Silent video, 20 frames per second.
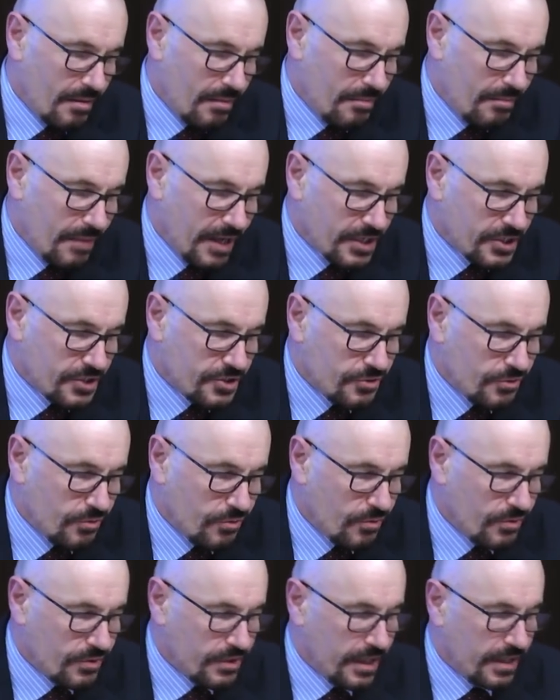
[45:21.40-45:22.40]
make
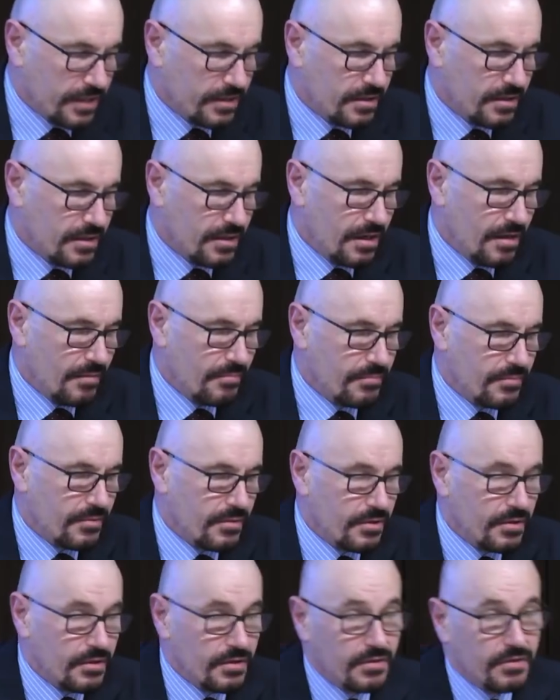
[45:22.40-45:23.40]
sure that
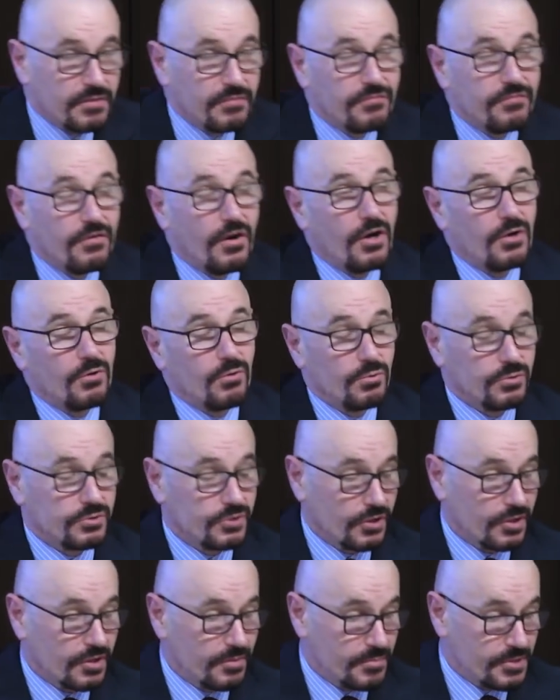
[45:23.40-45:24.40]
you file all
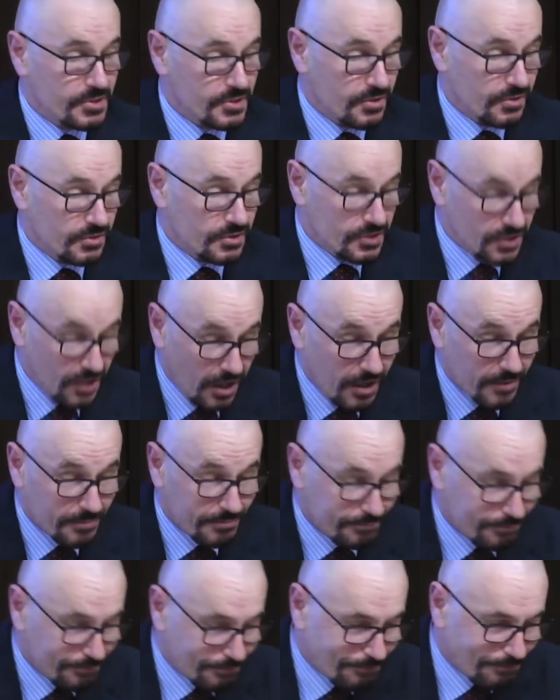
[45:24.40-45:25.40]
documents on
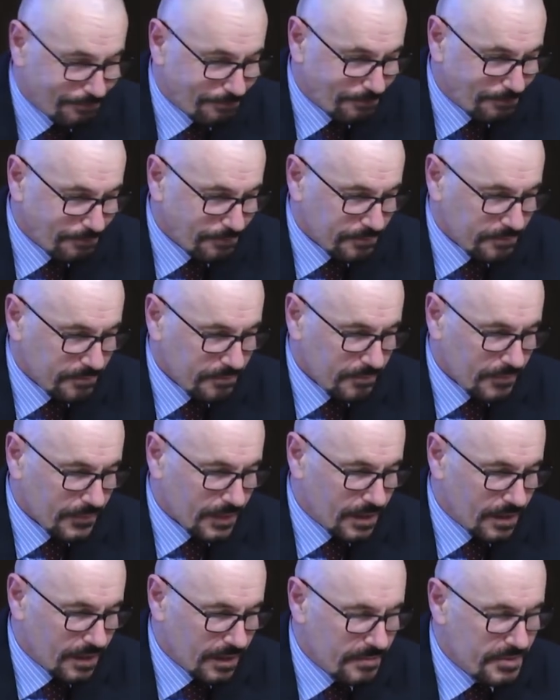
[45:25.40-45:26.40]
time.
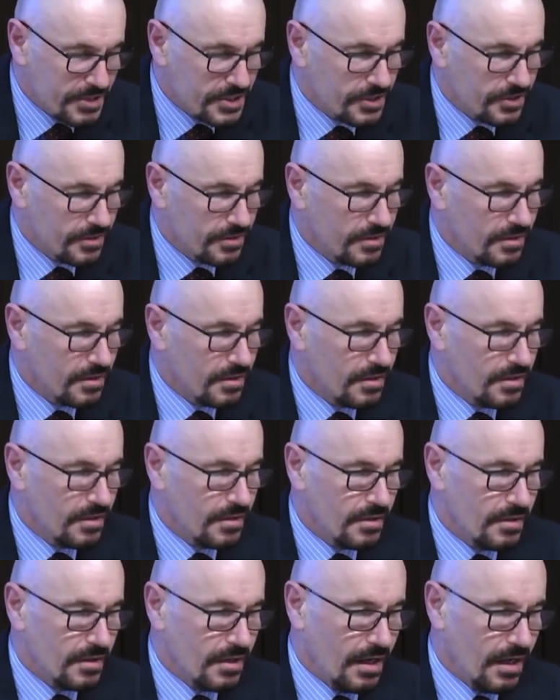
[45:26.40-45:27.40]
Commission
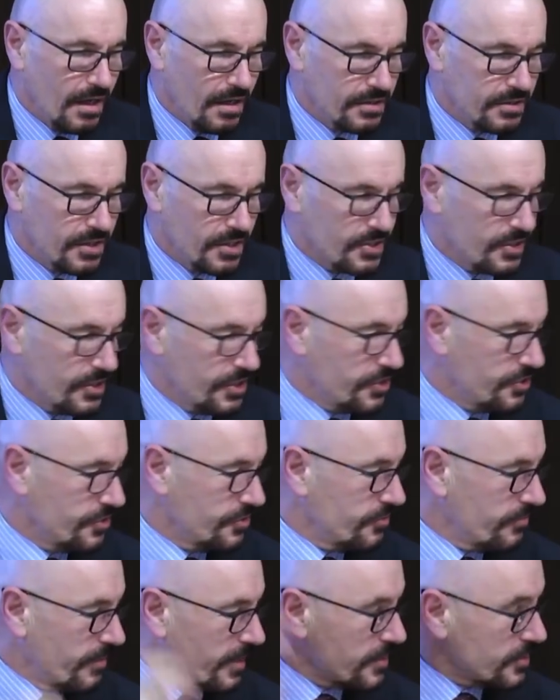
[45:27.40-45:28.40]
doesn't issue
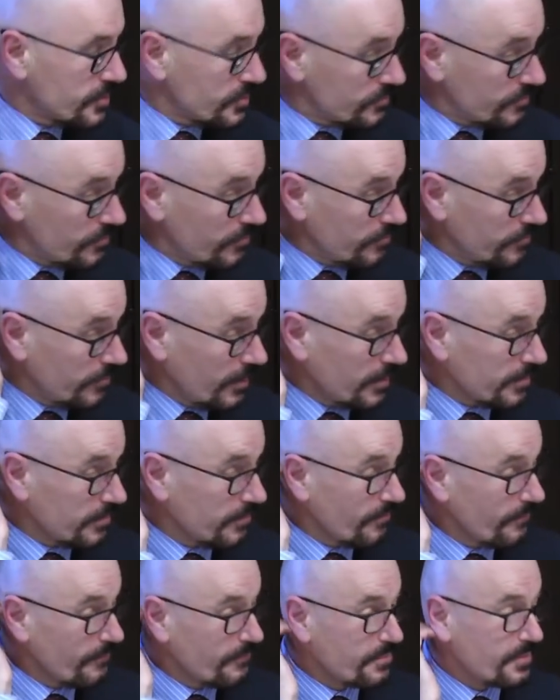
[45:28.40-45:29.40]
directions for fun.
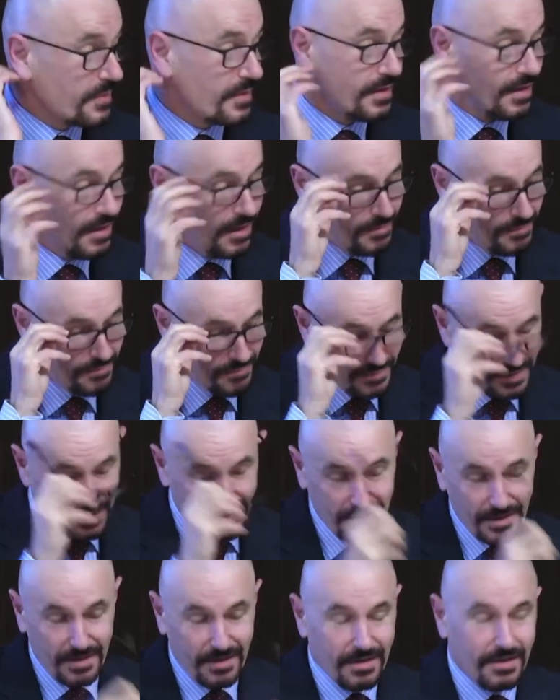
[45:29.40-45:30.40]

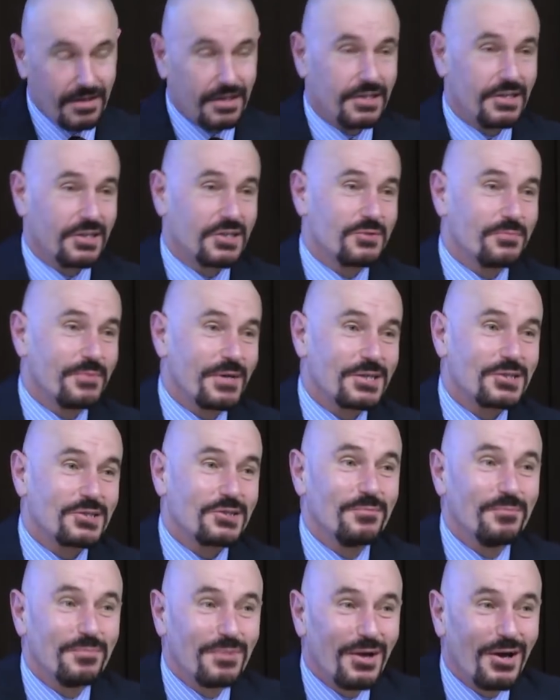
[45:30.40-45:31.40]
It expects
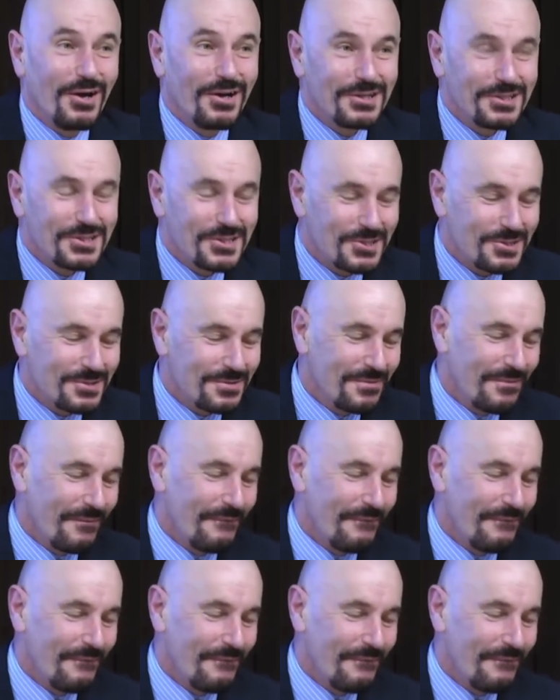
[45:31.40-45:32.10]
compliance,